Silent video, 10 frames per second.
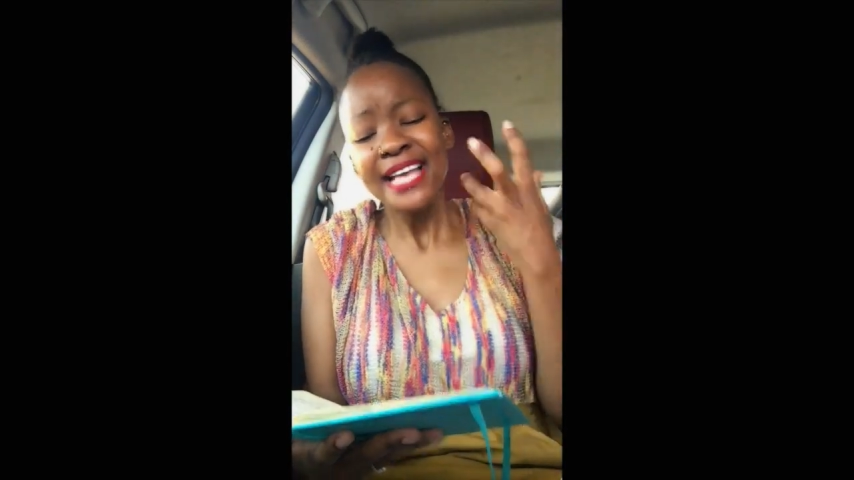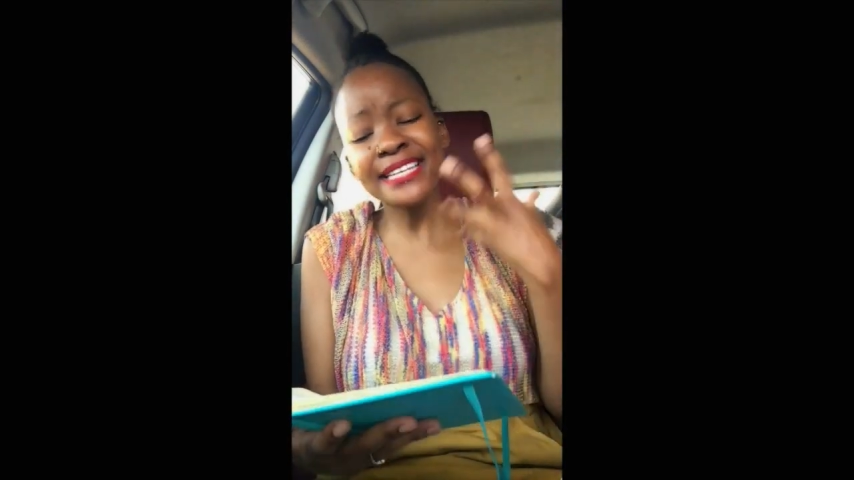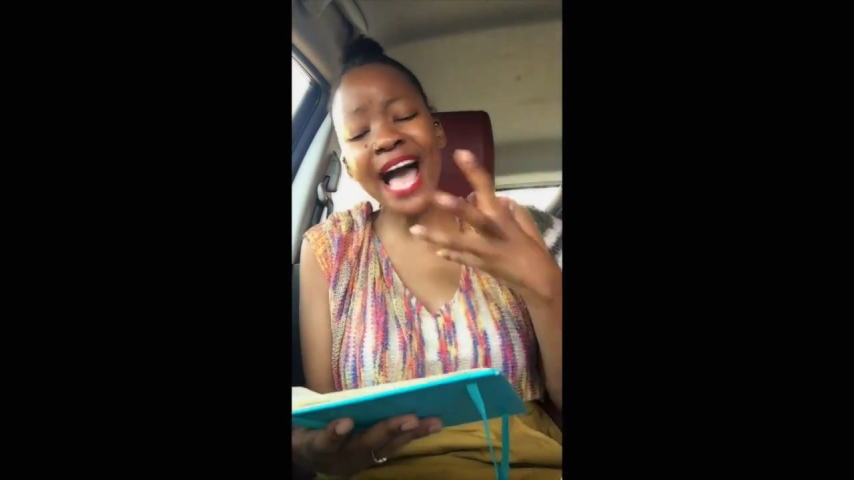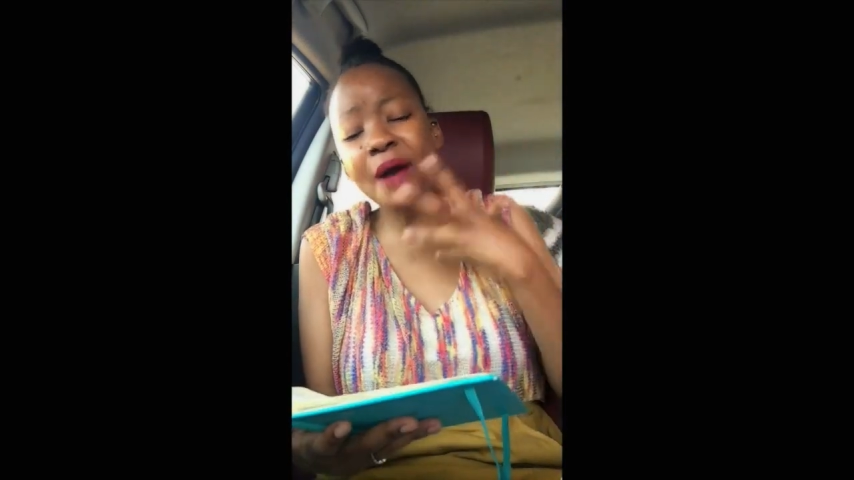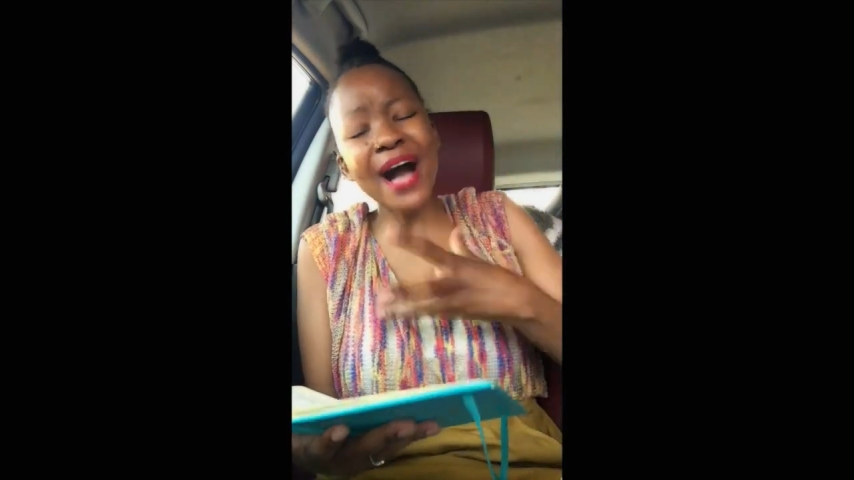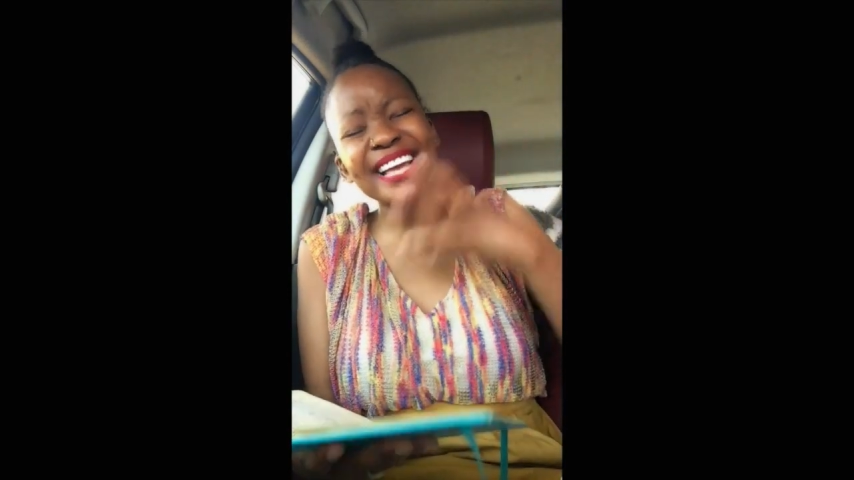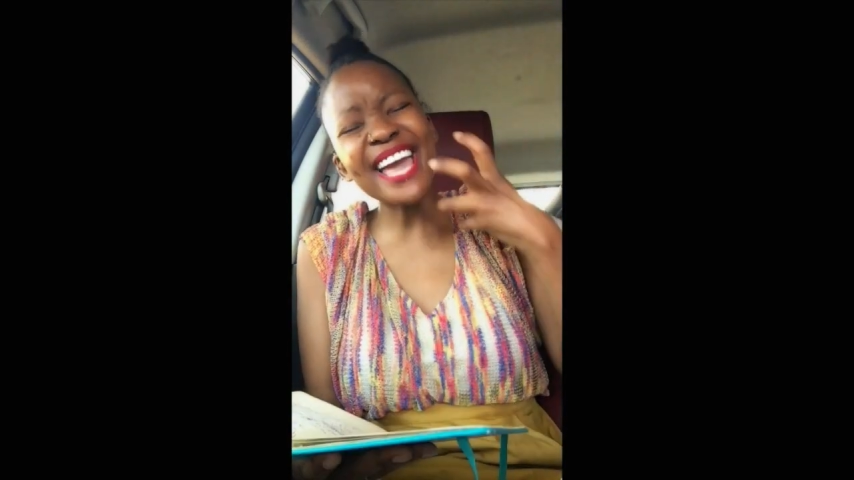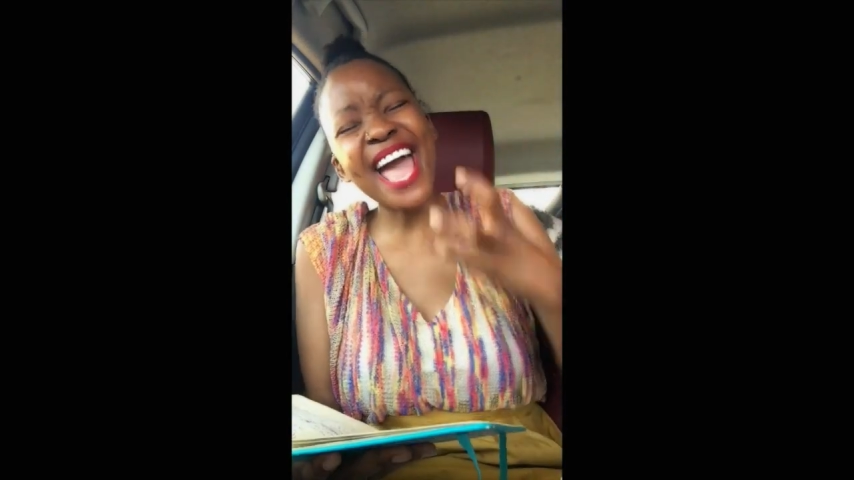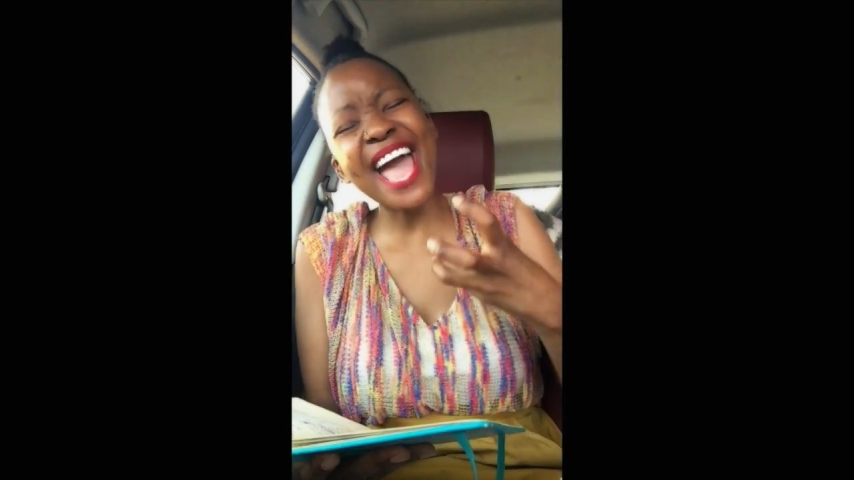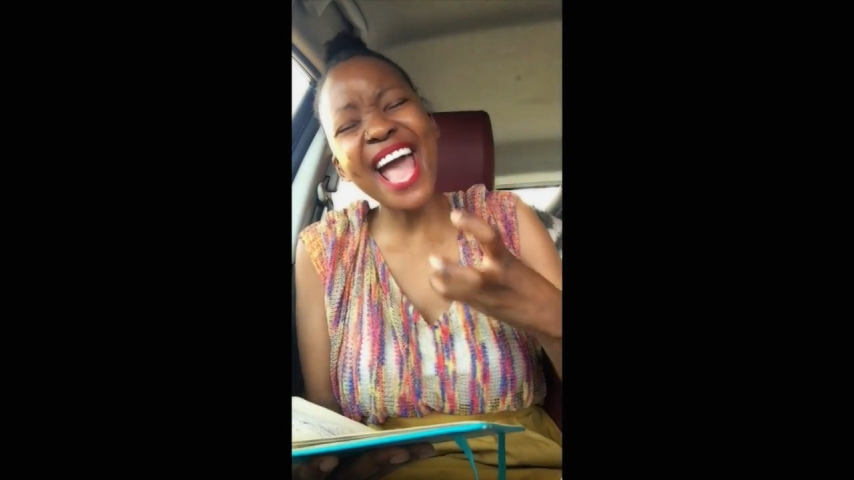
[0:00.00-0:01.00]
Now I
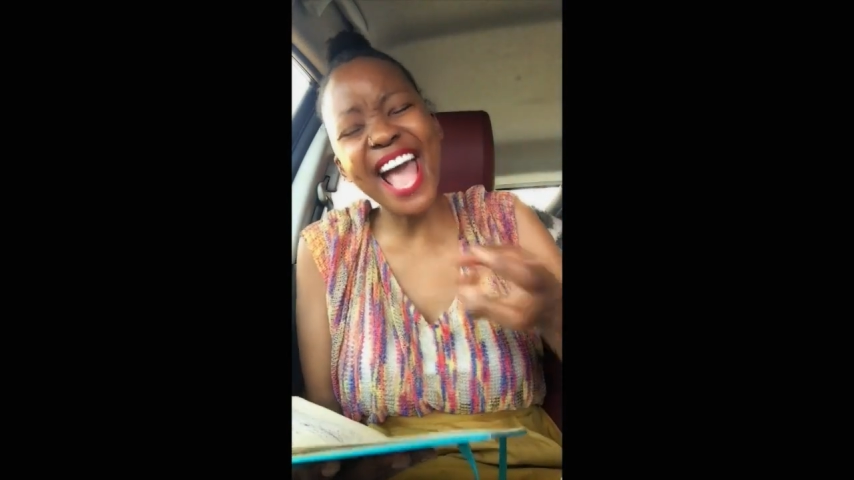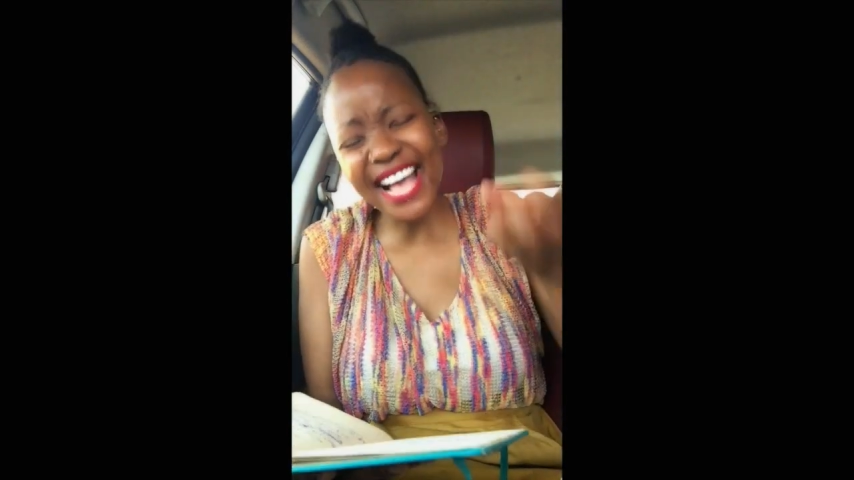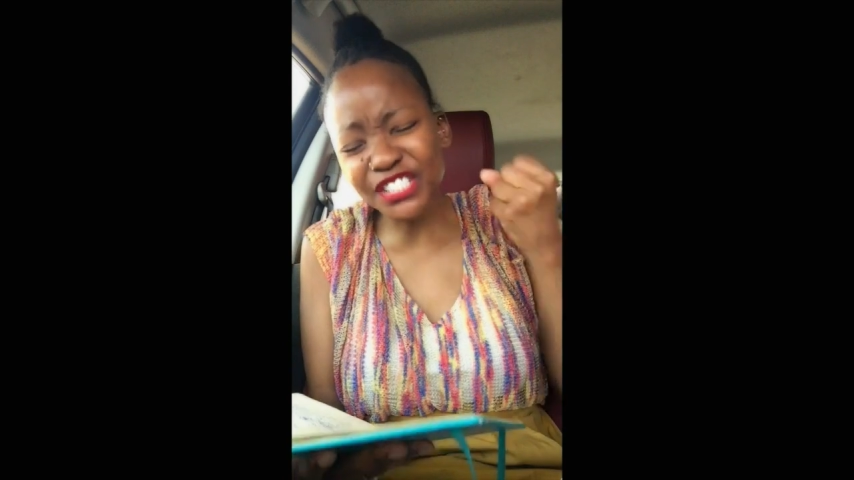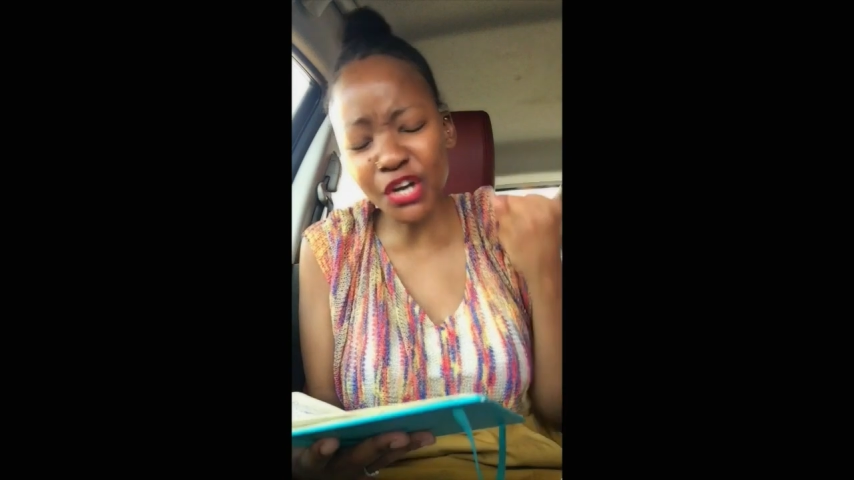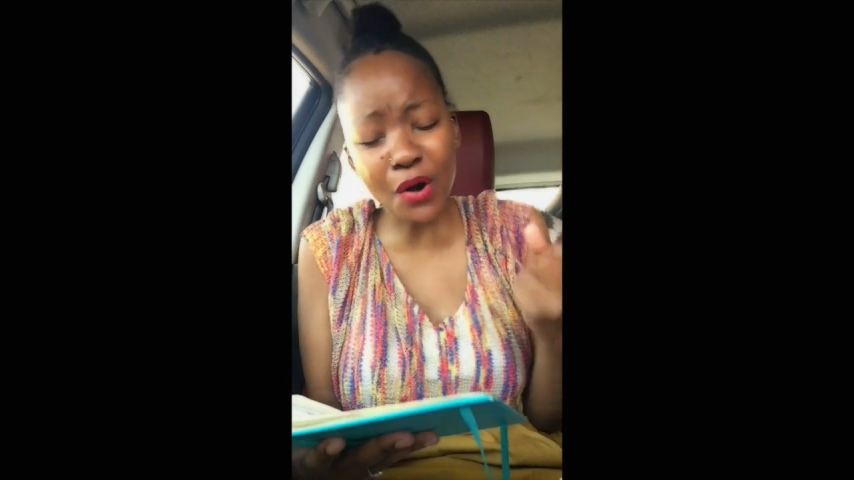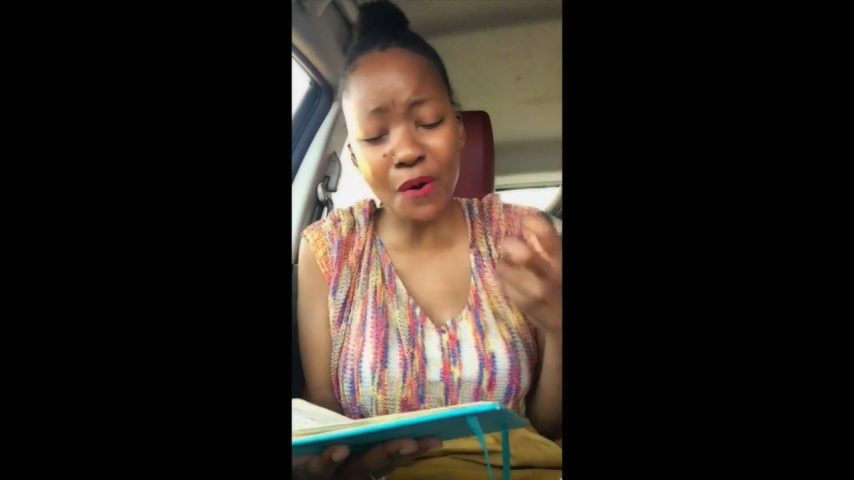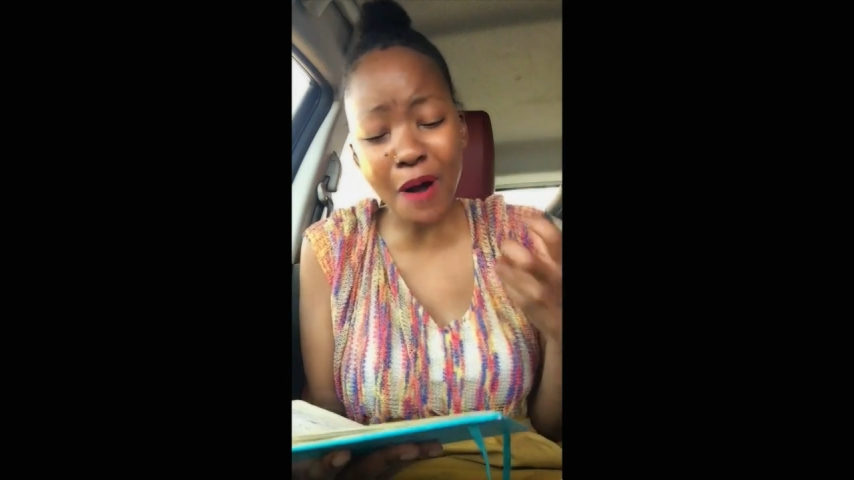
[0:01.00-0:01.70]
can't go